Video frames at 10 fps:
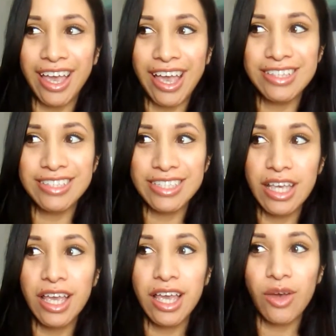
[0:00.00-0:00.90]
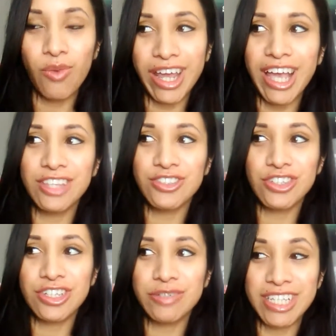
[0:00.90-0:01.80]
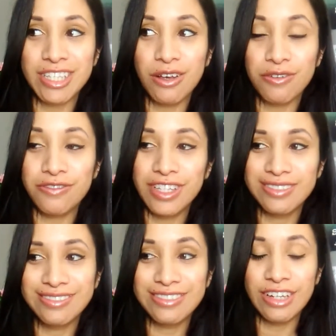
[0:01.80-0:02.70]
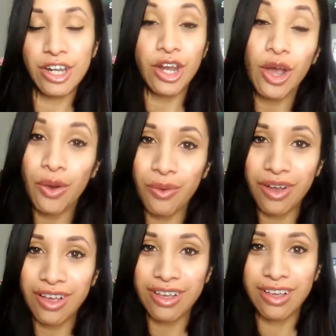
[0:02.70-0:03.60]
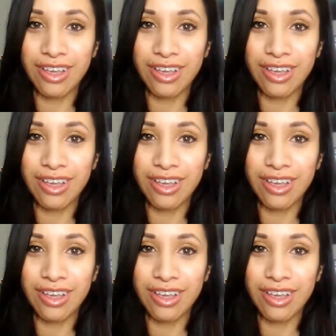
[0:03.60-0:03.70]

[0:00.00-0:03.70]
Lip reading: And when I answered myself, no,